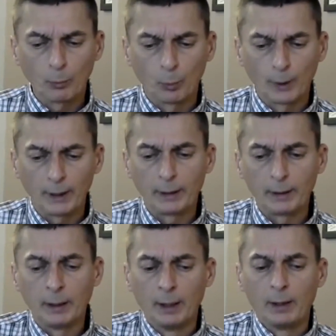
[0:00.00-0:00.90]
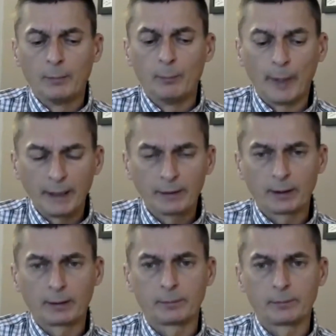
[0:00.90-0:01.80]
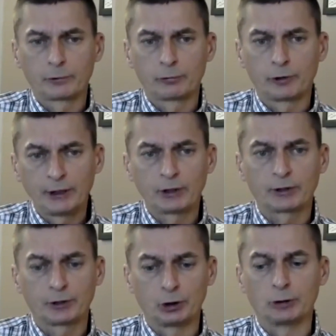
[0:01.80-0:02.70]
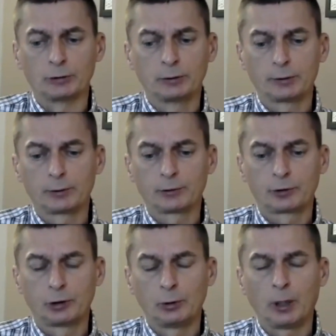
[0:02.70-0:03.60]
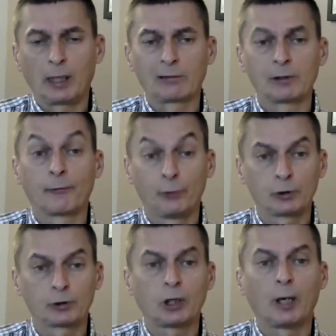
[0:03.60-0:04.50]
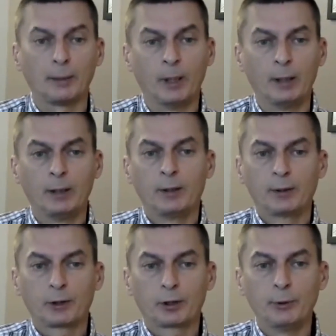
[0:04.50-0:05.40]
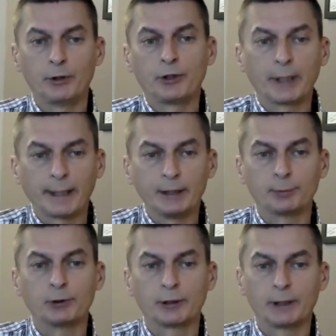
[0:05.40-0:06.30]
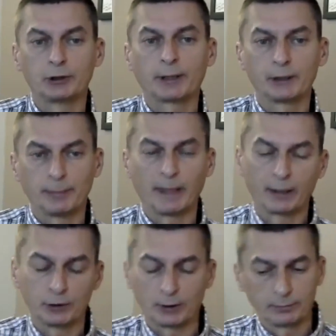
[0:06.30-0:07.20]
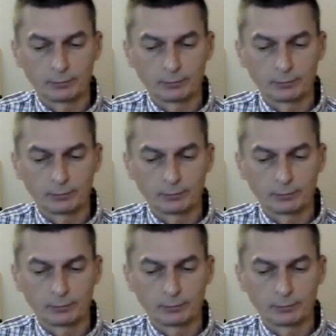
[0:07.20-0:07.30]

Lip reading: we made a strategic decision to hire a full-time community engagement and education manager.